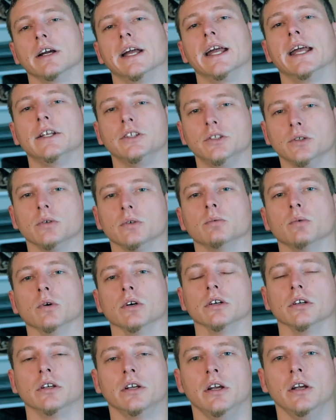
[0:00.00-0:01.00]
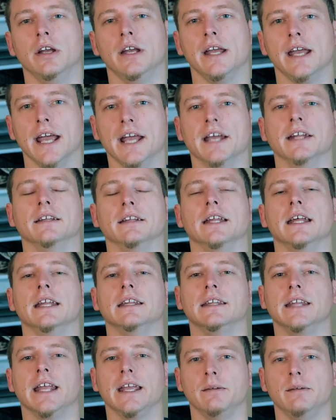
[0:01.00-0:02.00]
and your work, and
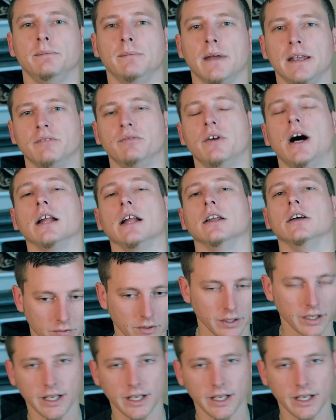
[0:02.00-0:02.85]
then they may follow.